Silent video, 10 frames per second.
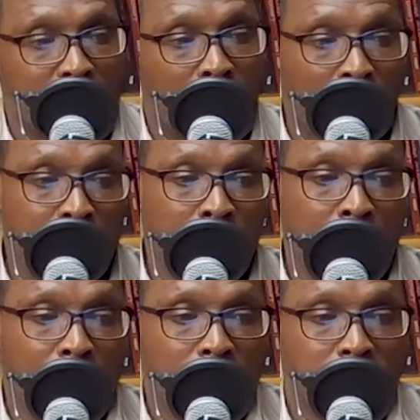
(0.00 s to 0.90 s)
thought
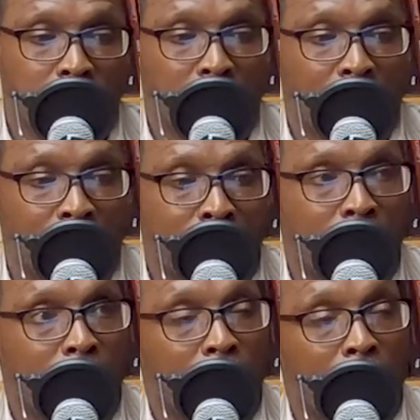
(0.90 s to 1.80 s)
to a lot
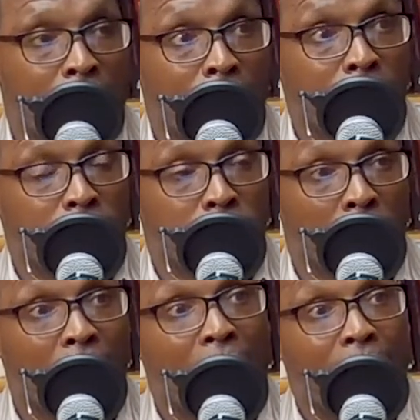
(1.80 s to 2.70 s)
of a lot of drug